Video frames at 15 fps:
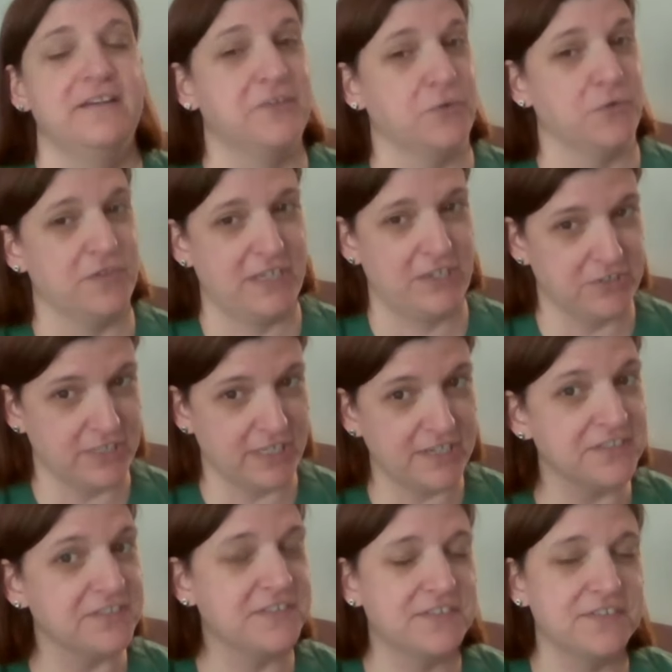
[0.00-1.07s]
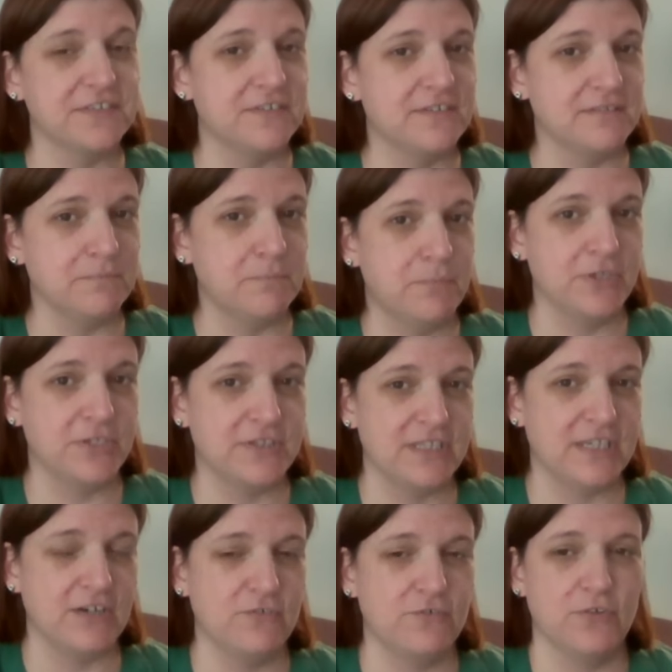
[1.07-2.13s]
North Carolina is still put
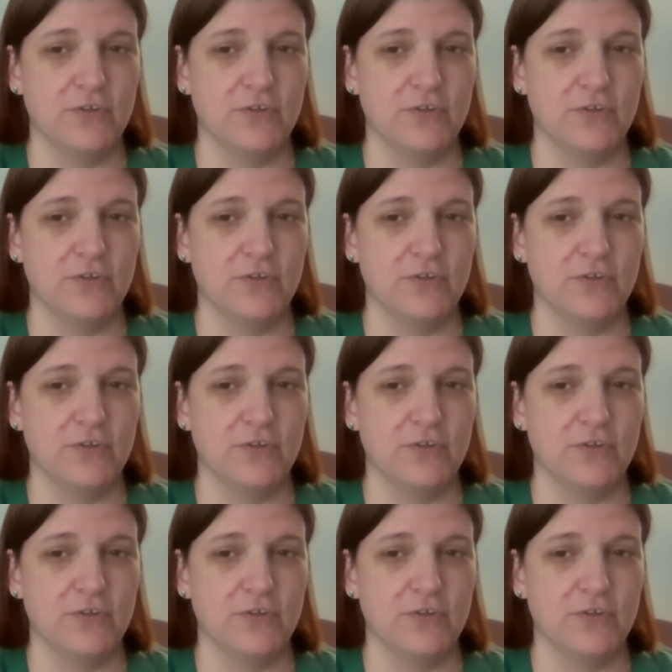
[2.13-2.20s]
there